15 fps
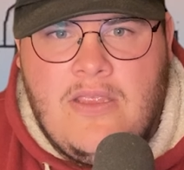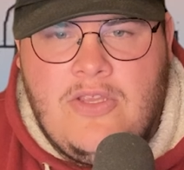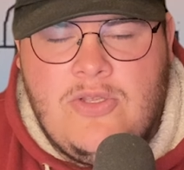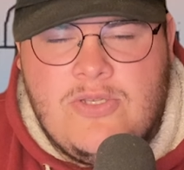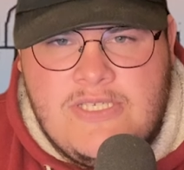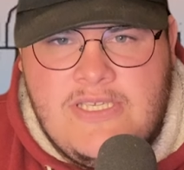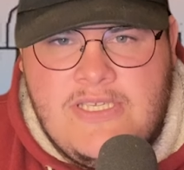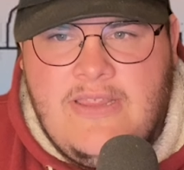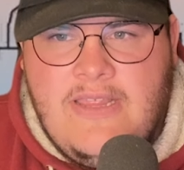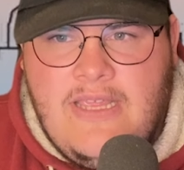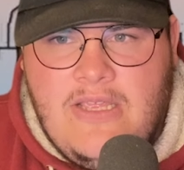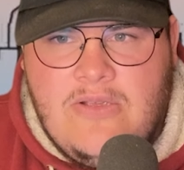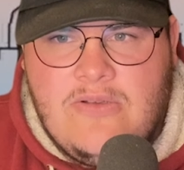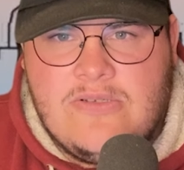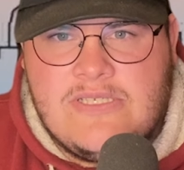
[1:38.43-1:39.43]
You see the
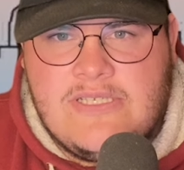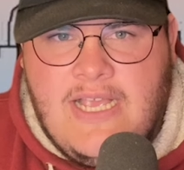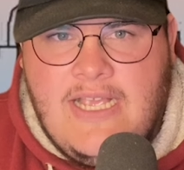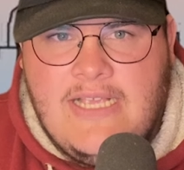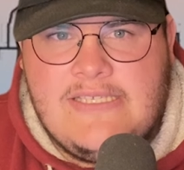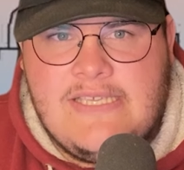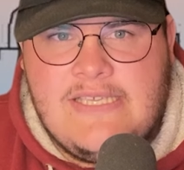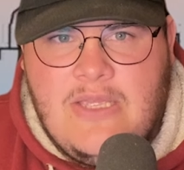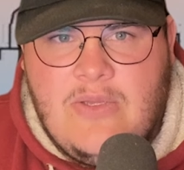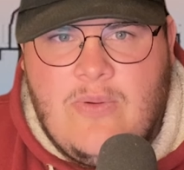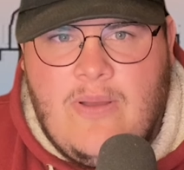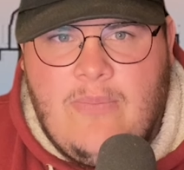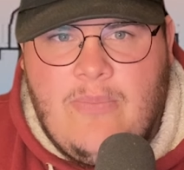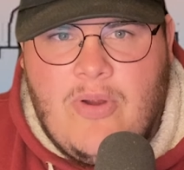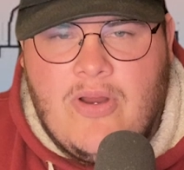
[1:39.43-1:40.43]
Eagles sign
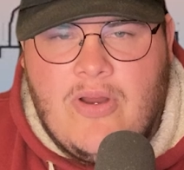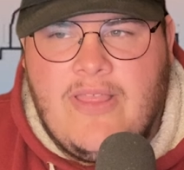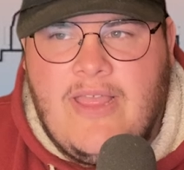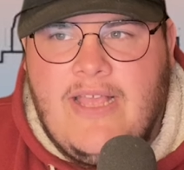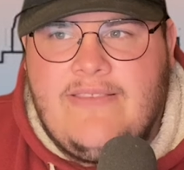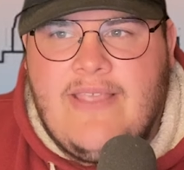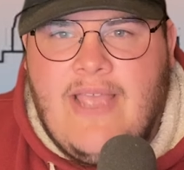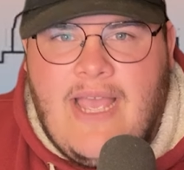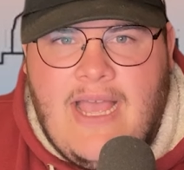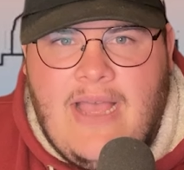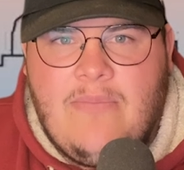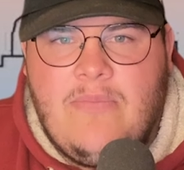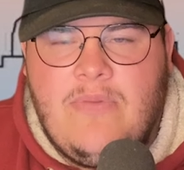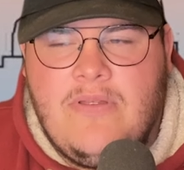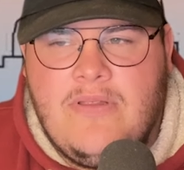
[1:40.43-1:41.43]
Saquon Barkley, a
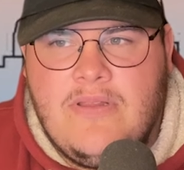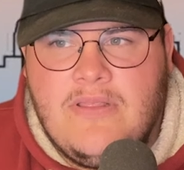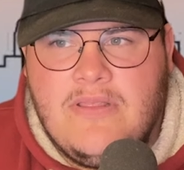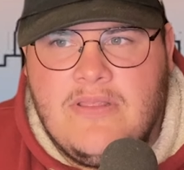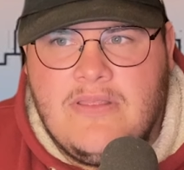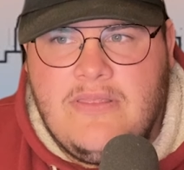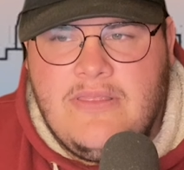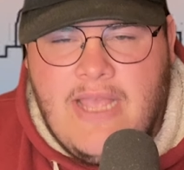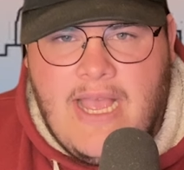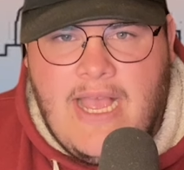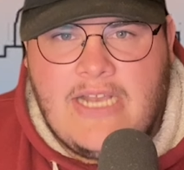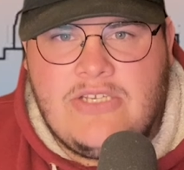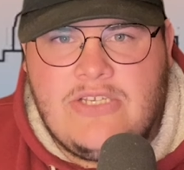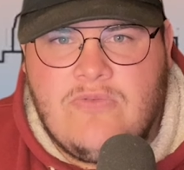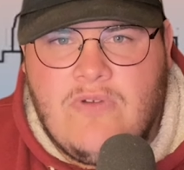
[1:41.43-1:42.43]

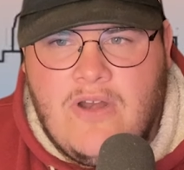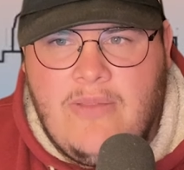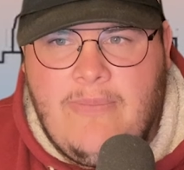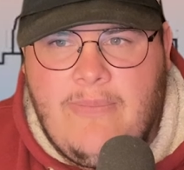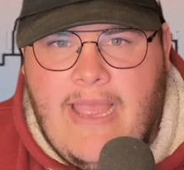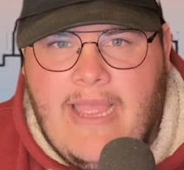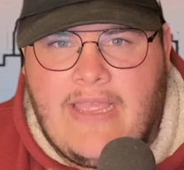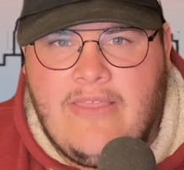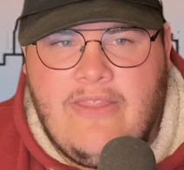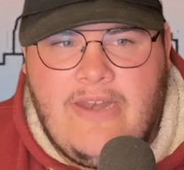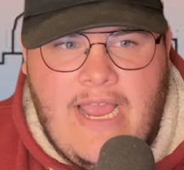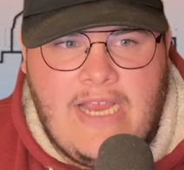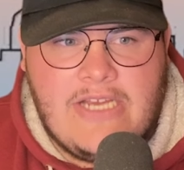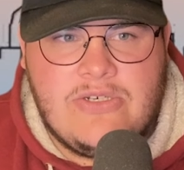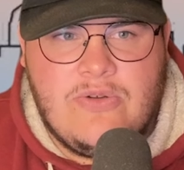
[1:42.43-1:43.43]
top-notch running back in the
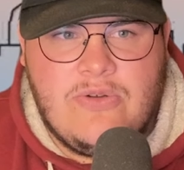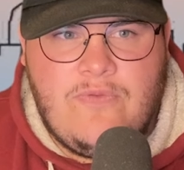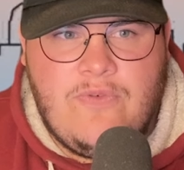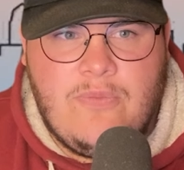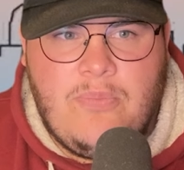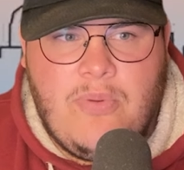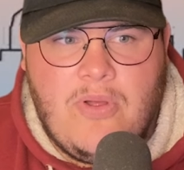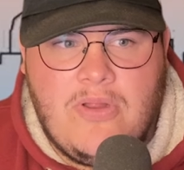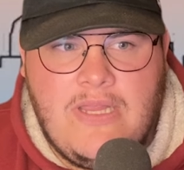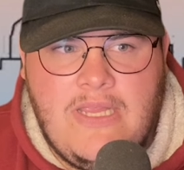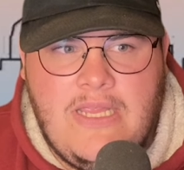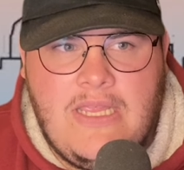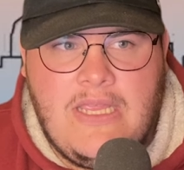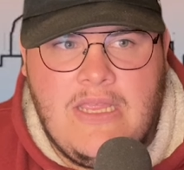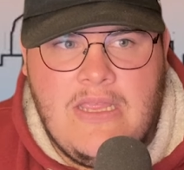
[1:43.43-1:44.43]
National Football
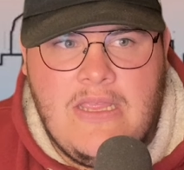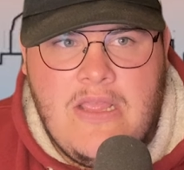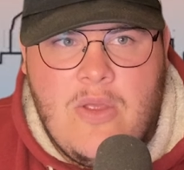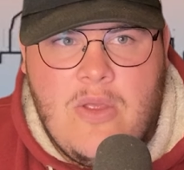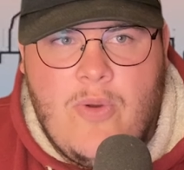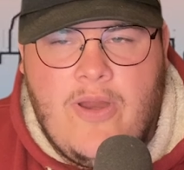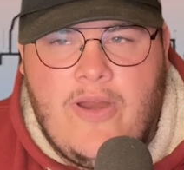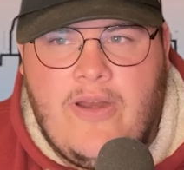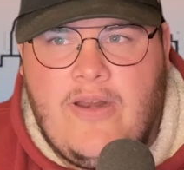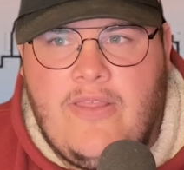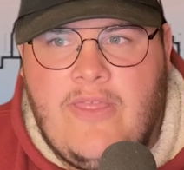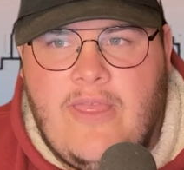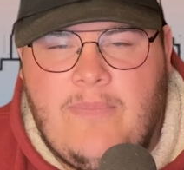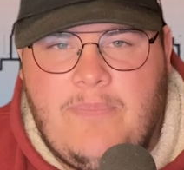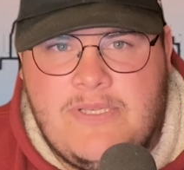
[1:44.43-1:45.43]
League, where
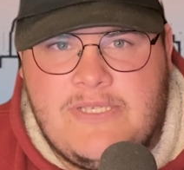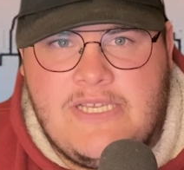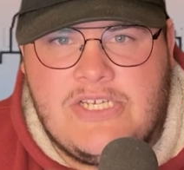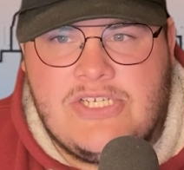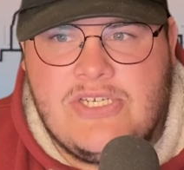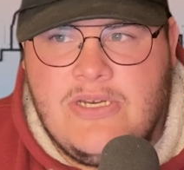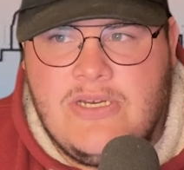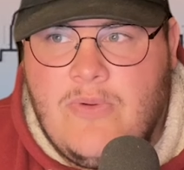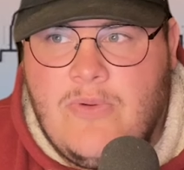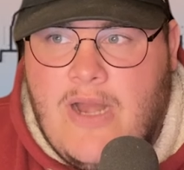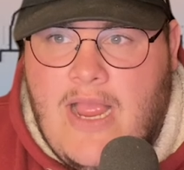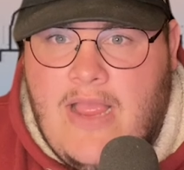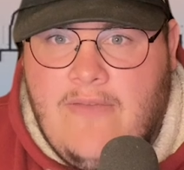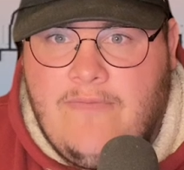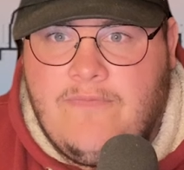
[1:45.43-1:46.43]
that position where
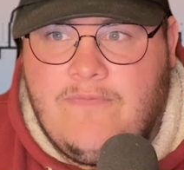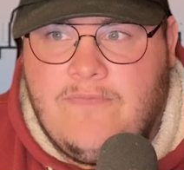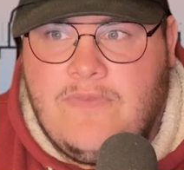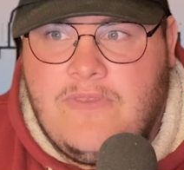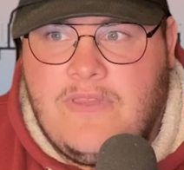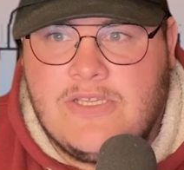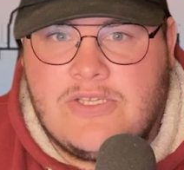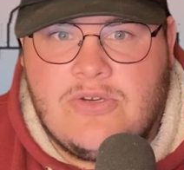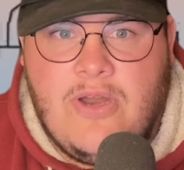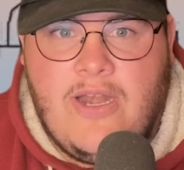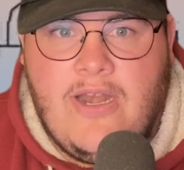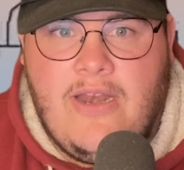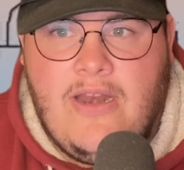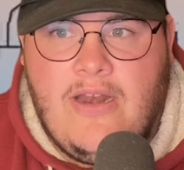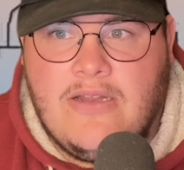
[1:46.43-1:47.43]
I've
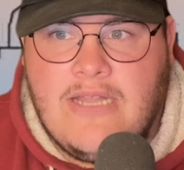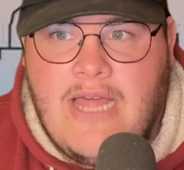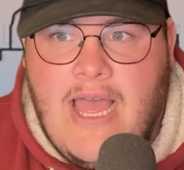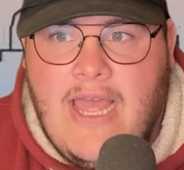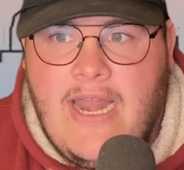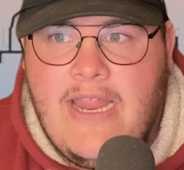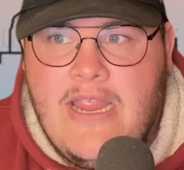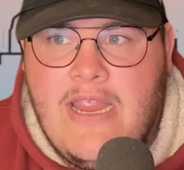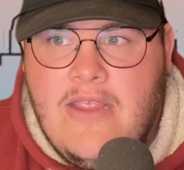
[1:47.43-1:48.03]
discredited a lot.